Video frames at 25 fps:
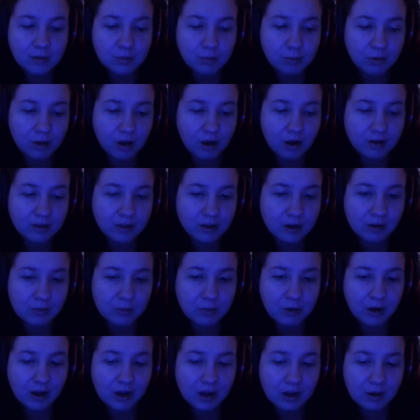blog that I'm
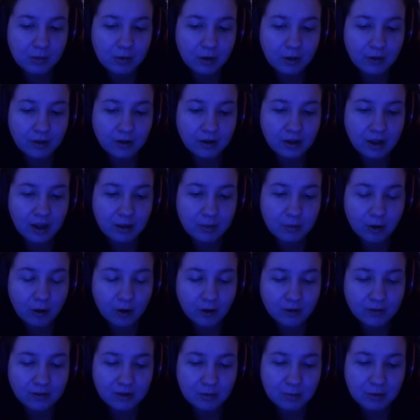writing about a game
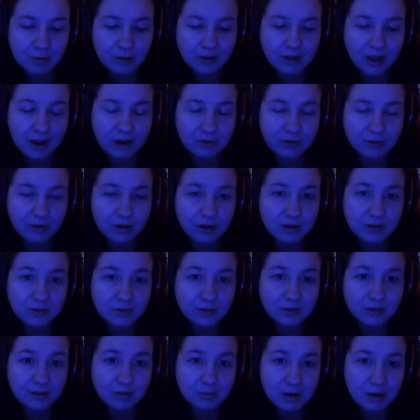called Simulacra,
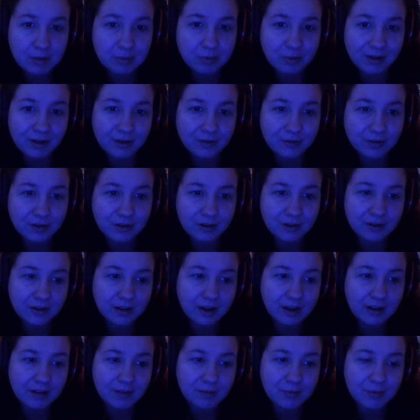which I might play for you
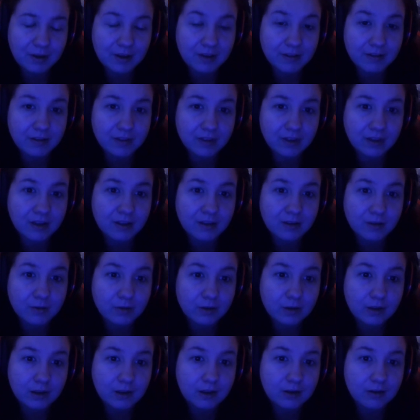guys because I think it's a
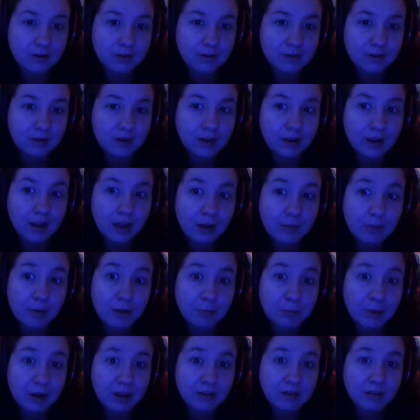really interesting game
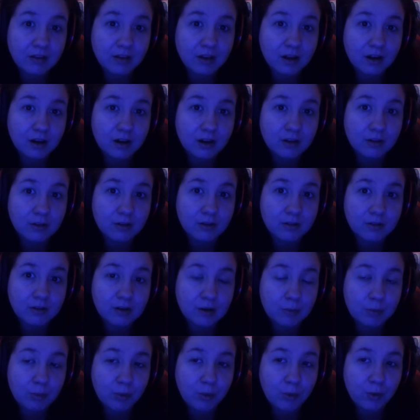and makes a lot of
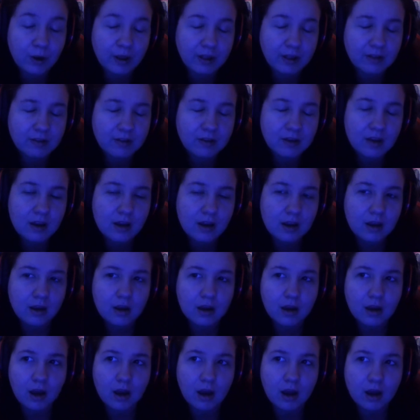interesting points.
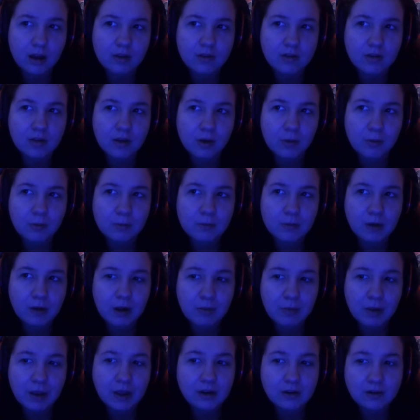So I
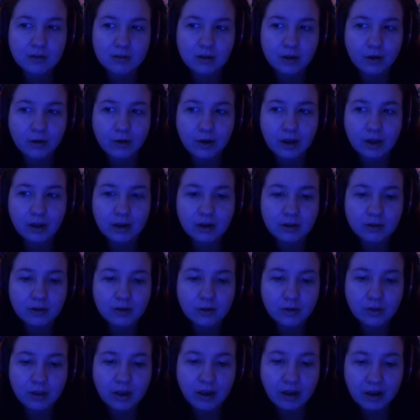may just go ahead and
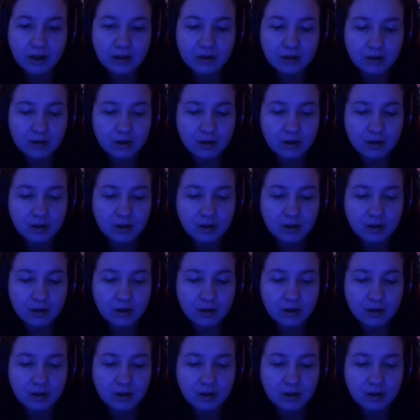do that.